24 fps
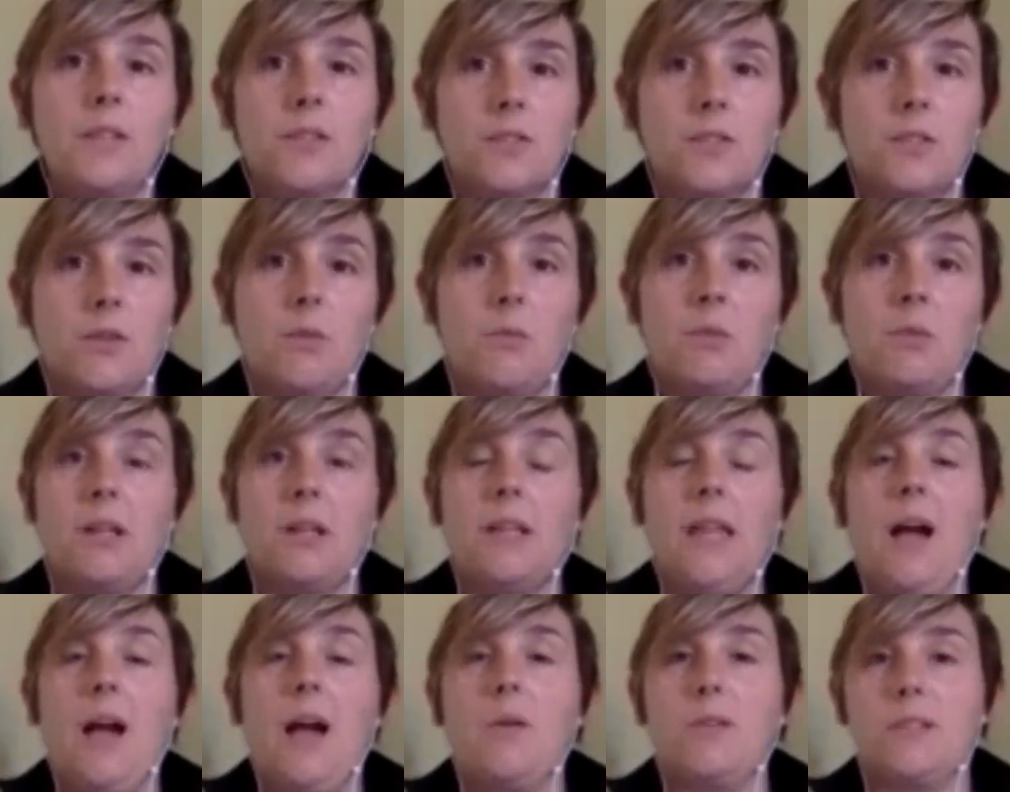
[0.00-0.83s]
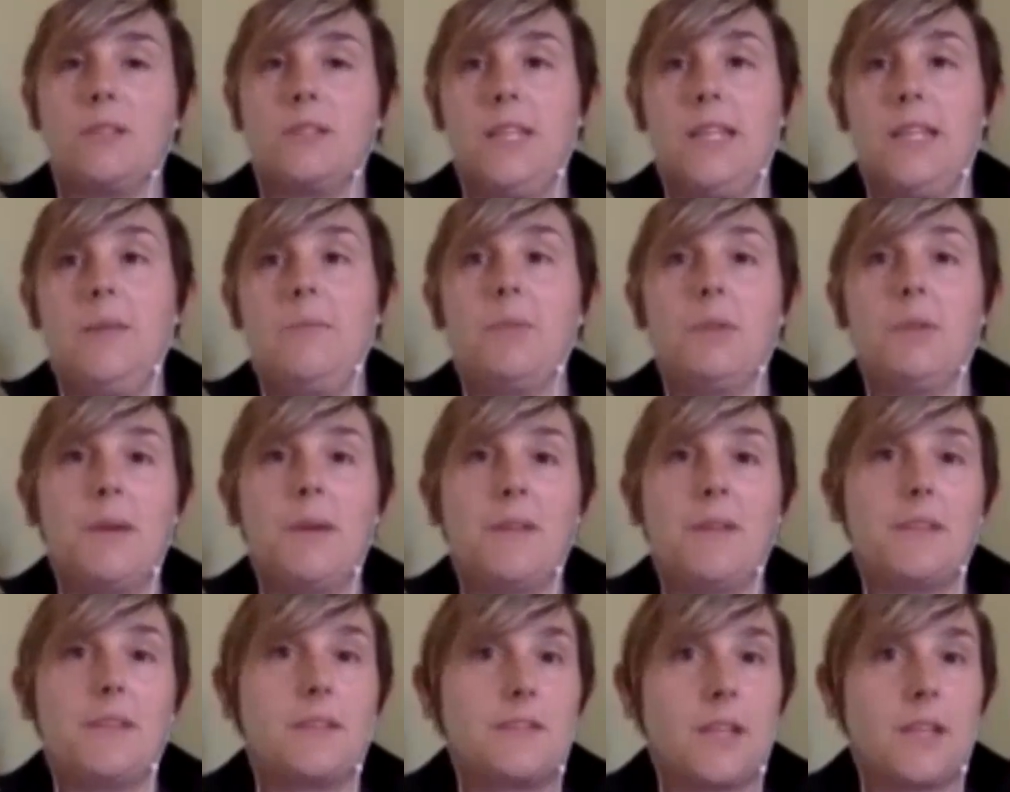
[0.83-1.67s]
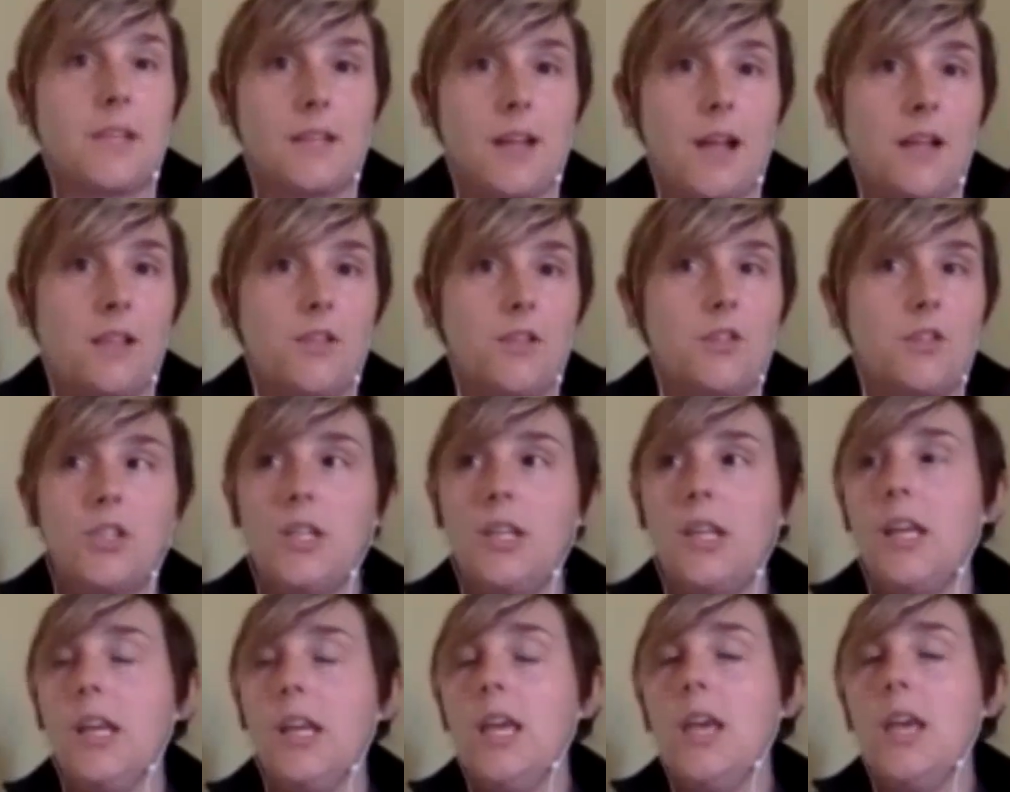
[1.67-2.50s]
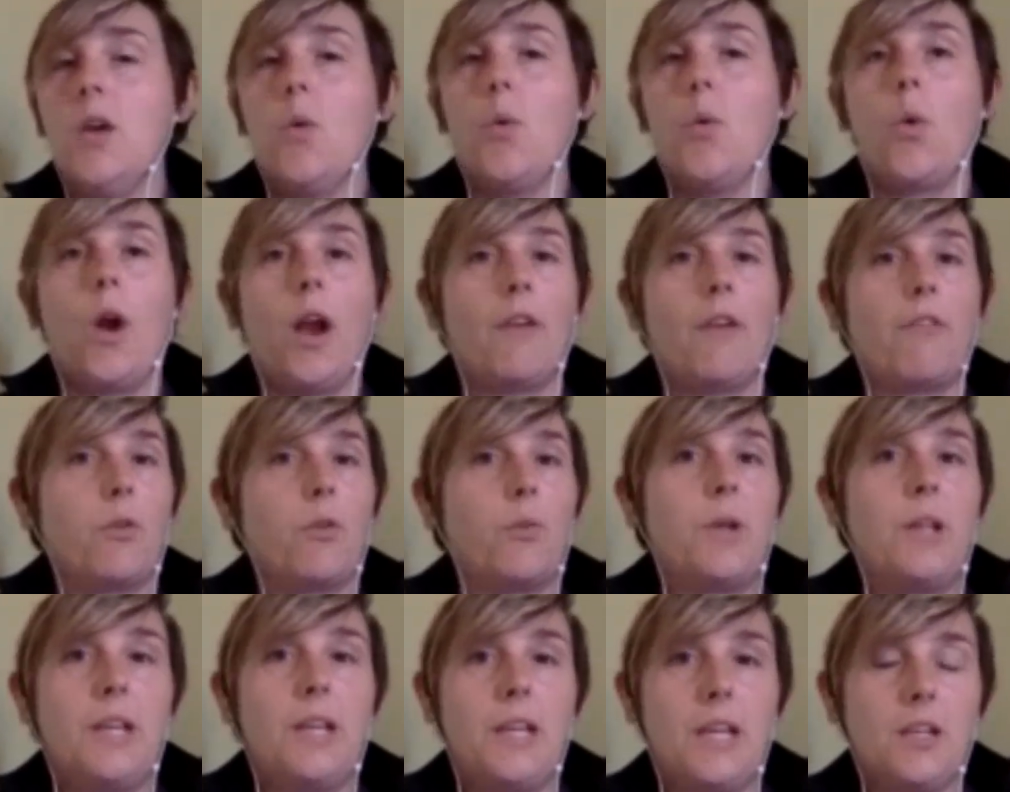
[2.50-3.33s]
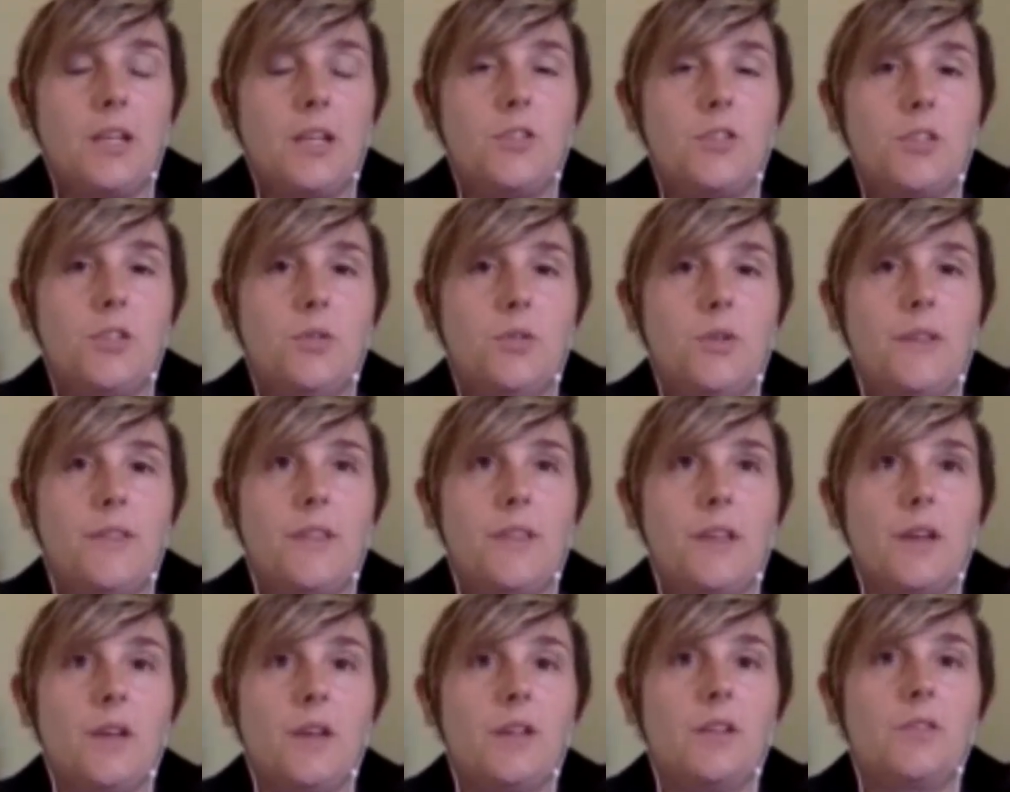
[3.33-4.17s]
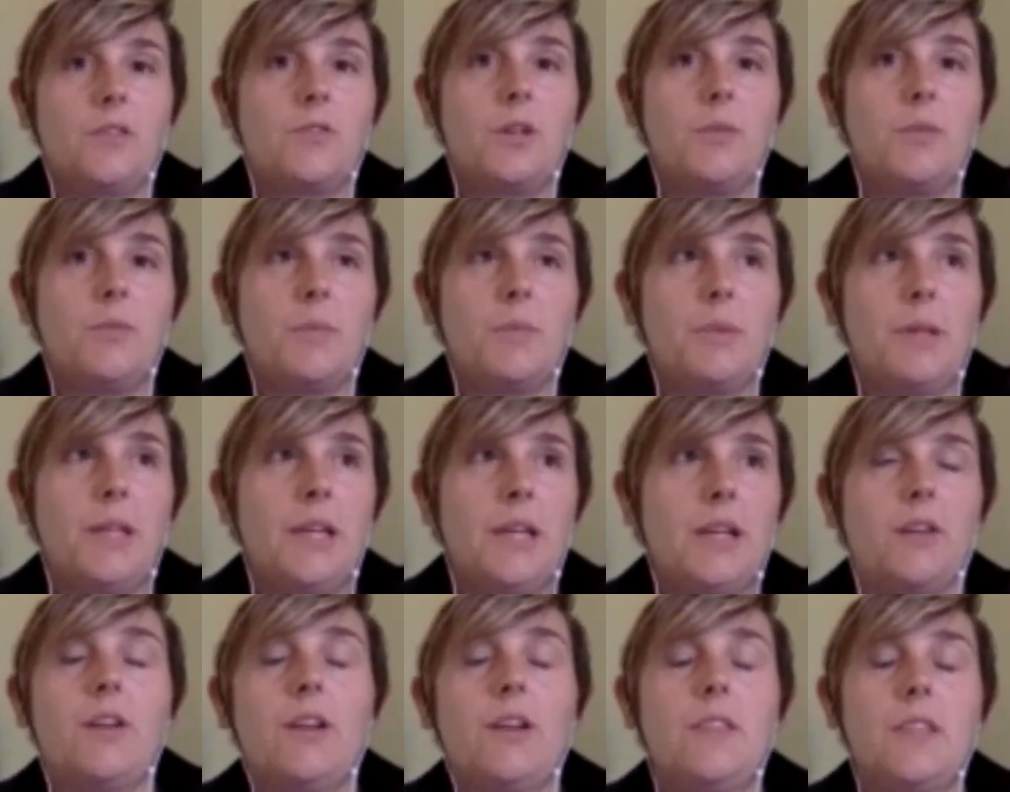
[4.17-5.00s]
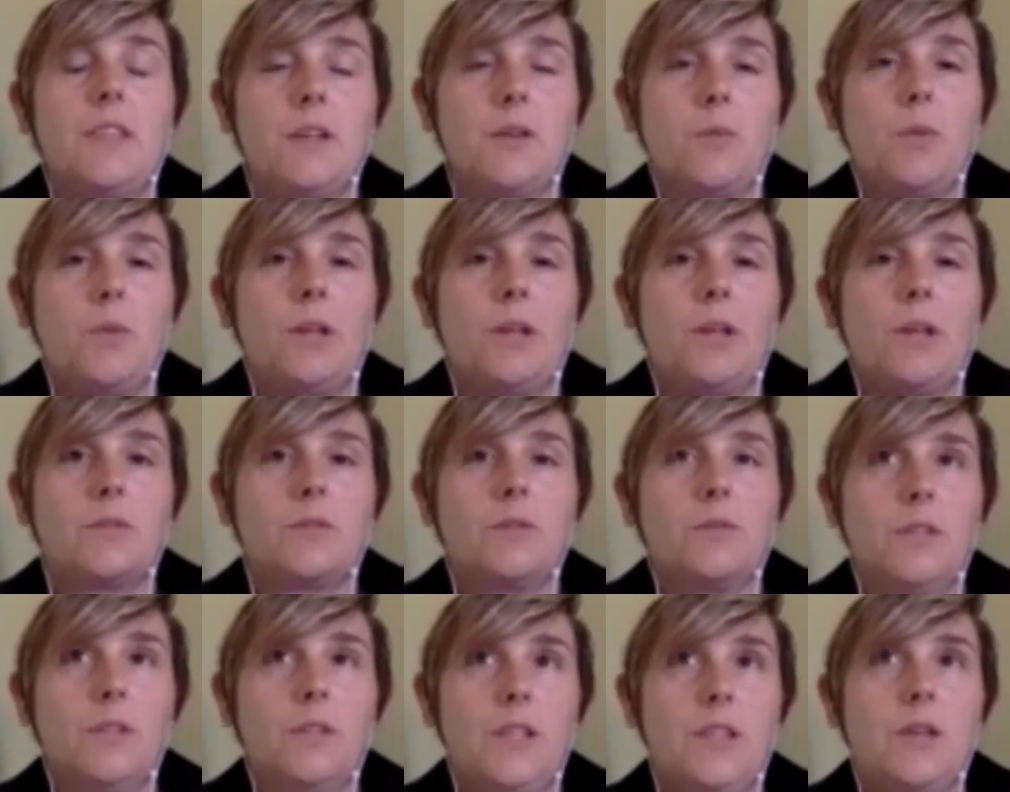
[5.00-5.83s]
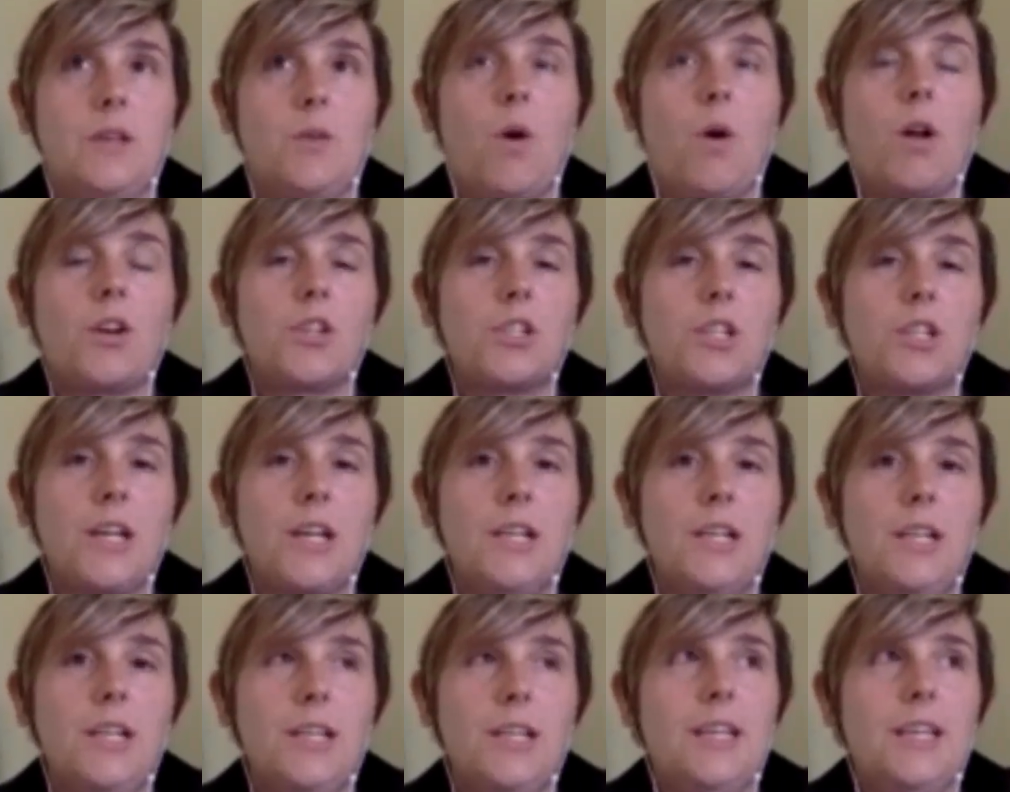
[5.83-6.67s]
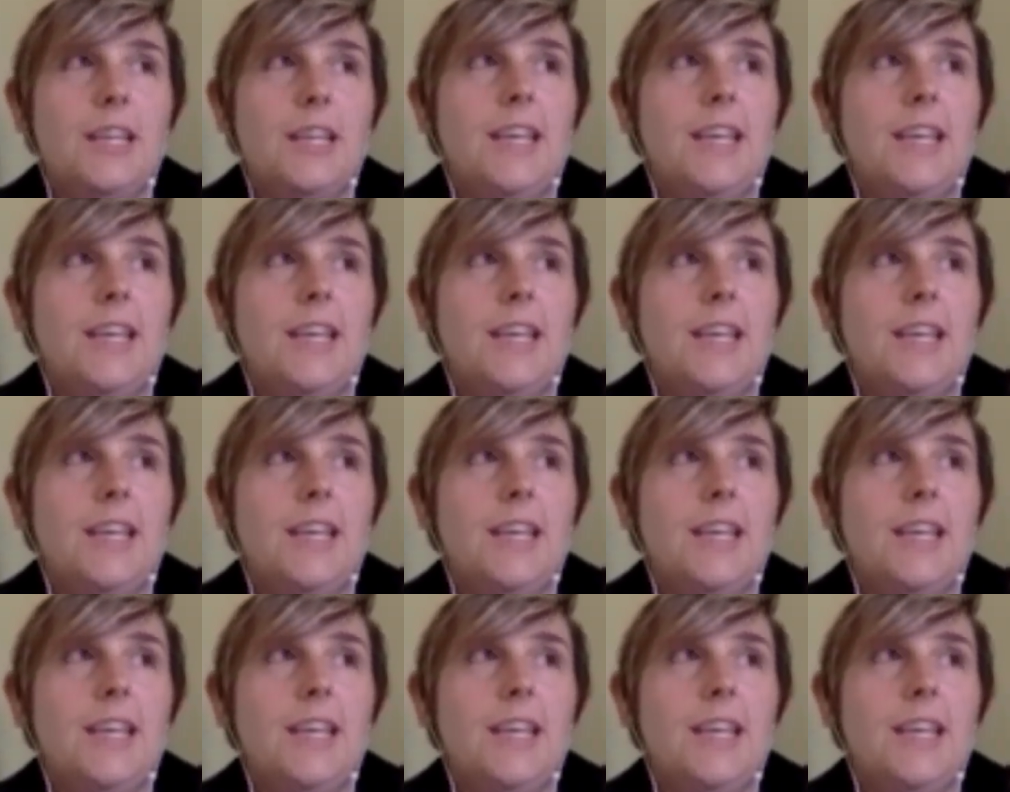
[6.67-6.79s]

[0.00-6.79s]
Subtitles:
So it would allow us to implement this technology wherever we needed to in the treatment plant or in the watershed,